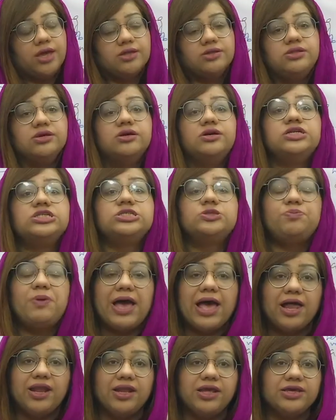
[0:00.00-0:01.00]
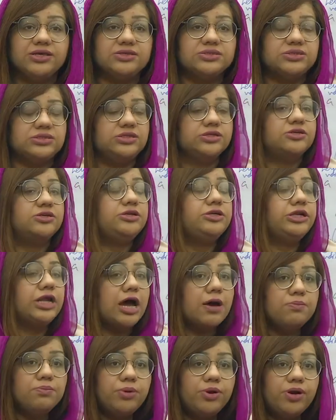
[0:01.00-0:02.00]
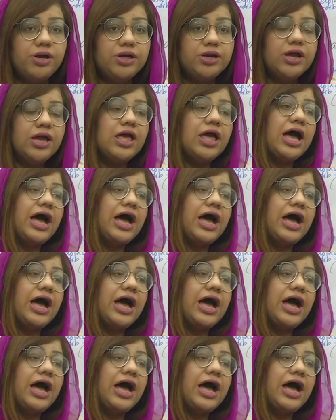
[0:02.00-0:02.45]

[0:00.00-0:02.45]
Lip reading: their spellings, their number.